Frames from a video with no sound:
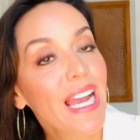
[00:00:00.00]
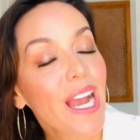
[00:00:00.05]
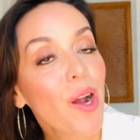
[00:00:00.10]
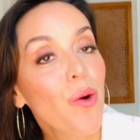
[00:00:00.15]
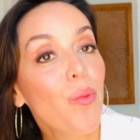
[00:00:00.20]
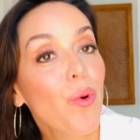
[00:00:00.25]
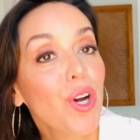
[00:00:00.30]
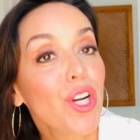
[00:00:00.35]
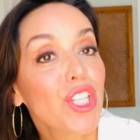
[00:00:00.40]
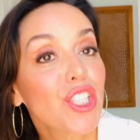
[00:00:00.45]
I
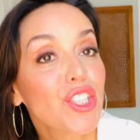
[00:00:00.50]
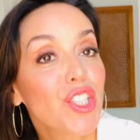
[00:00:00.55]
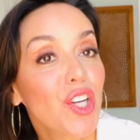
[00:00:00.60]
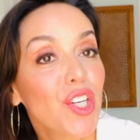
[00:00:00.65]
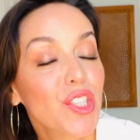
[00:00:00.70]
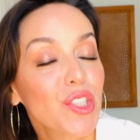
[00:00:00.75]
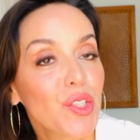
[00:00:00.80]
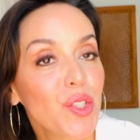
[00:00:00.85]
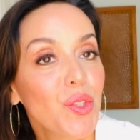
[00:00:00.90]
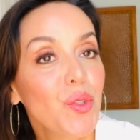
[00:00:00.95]
want to
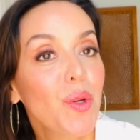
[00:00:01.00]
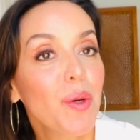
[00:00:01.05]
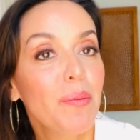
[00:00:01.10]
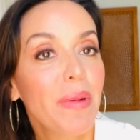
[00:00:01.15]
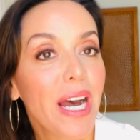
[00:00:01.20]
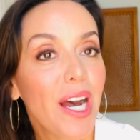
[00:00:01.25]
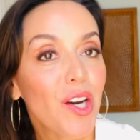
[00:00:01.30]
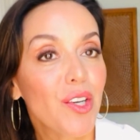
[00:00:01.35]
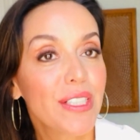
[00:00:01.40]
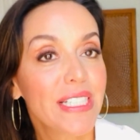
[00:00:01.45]
talk to you
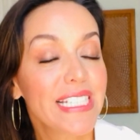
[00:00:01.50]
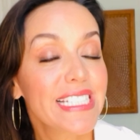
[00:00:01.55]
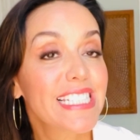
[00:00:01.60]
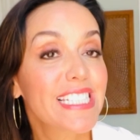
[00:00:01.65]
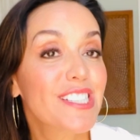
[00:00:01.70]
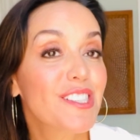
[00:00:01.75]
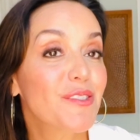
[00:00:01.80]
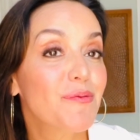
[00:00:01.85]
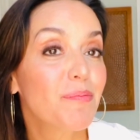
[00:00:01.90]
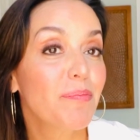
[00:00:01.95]
about
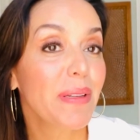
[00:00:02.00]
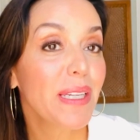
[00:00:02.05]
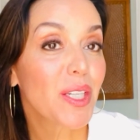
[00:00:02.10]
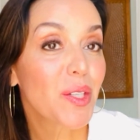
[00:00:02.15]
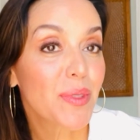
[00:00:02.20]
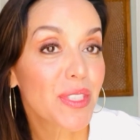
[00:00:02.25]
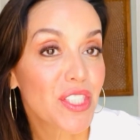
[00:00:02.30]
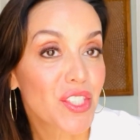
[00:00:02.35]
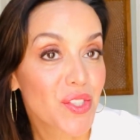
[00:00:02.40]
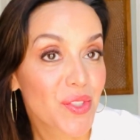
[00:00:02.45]

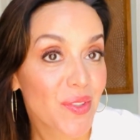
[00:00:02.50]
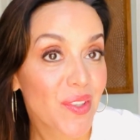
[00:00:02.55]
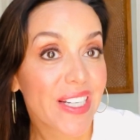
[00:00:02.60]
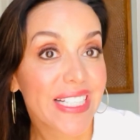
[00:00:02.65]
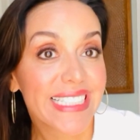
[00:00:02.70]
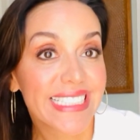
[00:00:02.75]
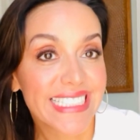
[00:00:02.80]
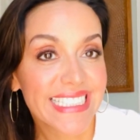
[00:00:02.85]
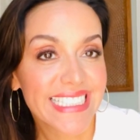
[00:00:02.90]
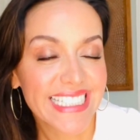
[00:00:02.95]

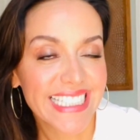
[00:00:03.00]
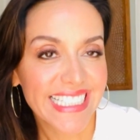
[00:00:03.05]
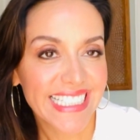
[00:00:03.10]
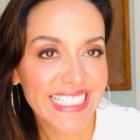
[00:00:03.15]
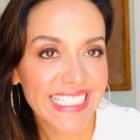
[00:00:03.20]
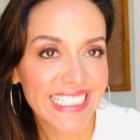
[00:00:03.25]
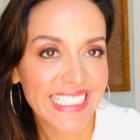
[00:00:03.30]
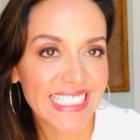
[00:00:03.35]
spirituality.